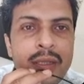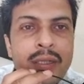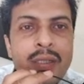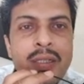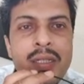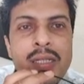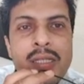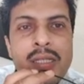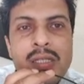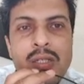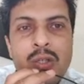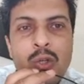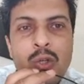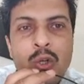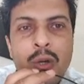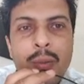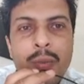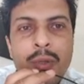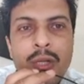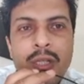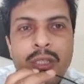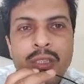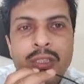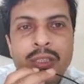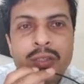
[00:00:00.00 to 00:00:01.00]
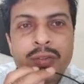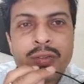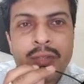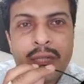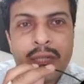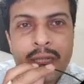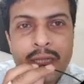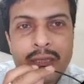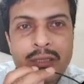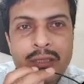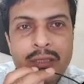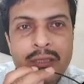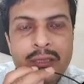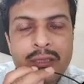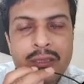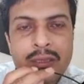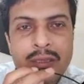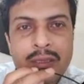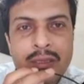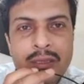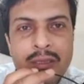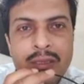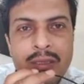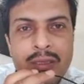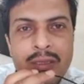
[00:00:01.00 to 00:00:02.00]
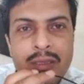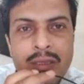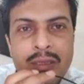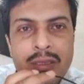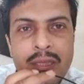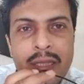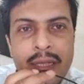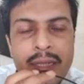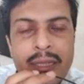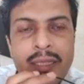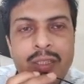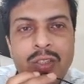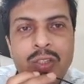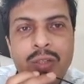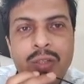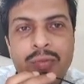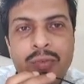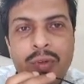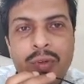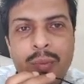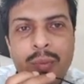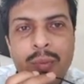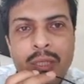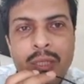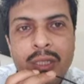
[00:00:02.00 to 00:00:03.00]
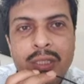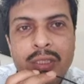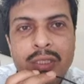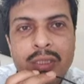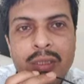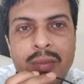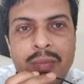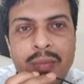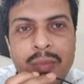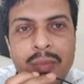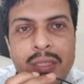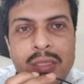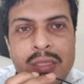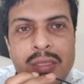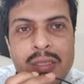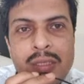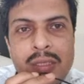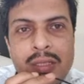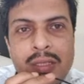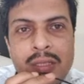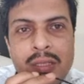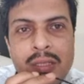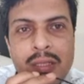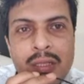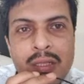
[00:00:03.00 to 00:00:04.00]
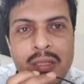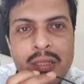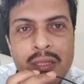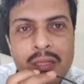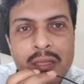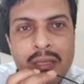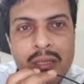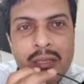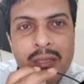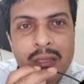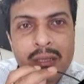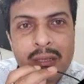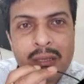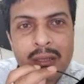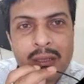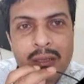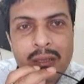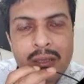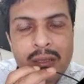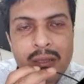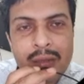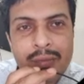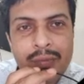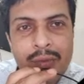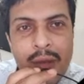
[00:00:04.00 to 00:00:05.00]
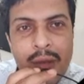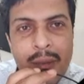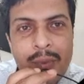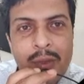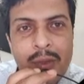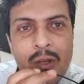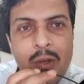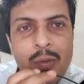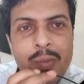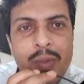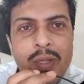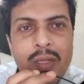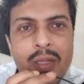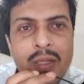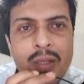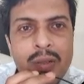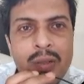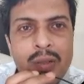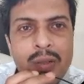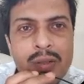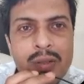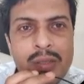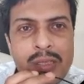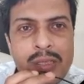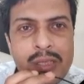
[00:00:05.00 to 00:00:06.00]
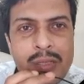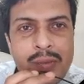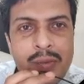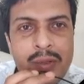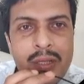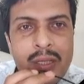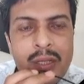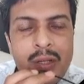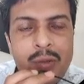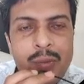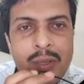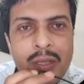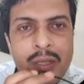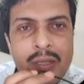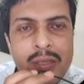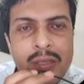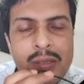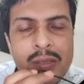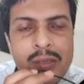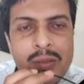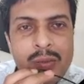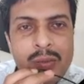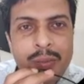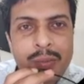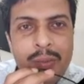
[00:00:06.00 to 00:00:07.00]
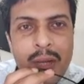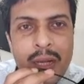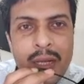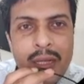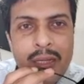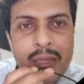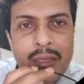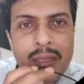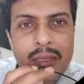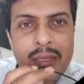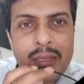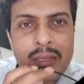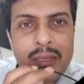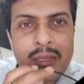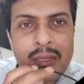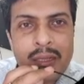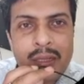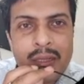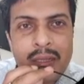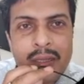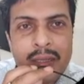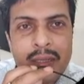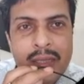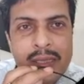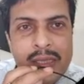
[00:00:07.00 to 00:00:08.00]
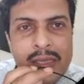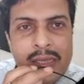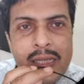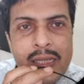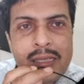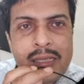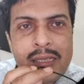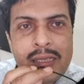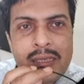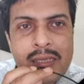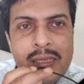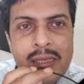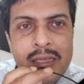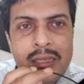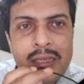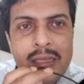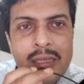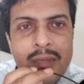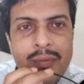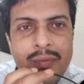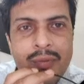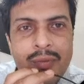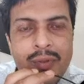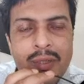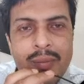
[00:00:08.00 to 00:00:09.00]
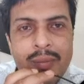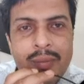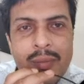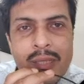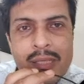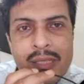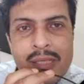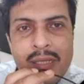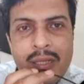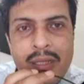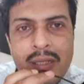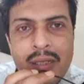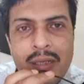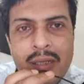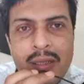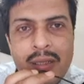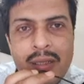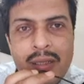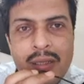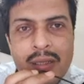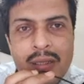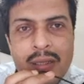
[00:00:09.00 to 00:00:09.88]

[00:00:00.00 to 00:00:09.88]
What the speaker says: Increased communication range. The range of communication means 5 kilometer or 7 kilometers. So by distance, if we measure